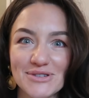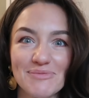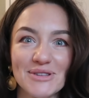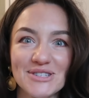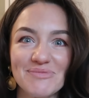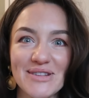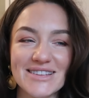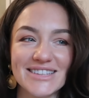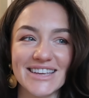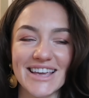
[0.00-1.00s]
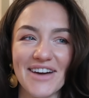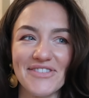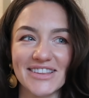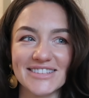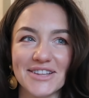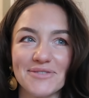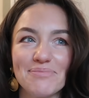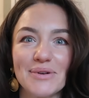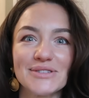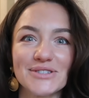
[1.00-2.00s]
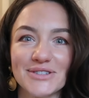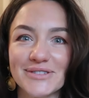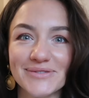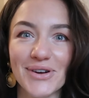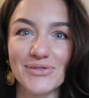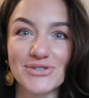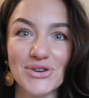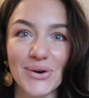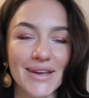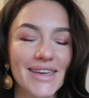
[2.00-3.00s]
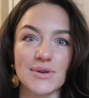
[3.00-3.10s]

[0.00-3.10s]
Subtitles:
responsibility having this little bundle of joy.